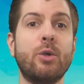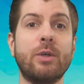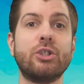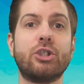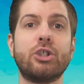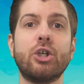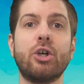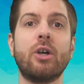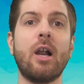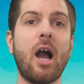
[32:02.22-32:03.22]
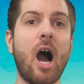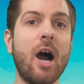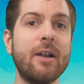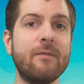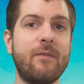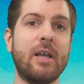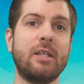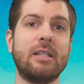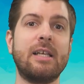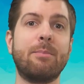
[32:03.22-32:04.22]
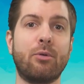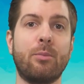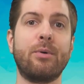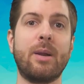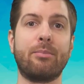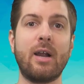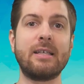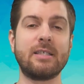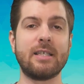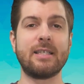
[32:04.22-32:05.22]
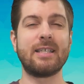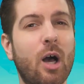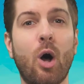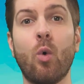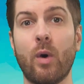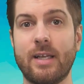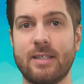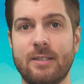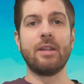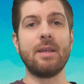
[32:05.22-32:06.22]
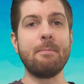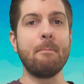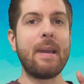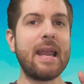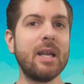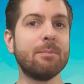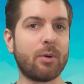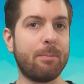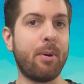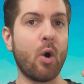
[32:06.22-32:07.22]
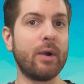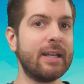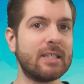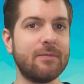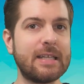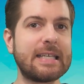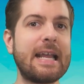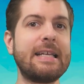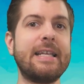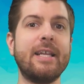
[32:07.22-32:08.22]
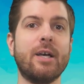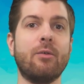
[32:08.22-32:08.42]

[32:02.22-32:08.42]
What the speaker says: to ensure unfailingly appropriate prices always. The main proponent of this idea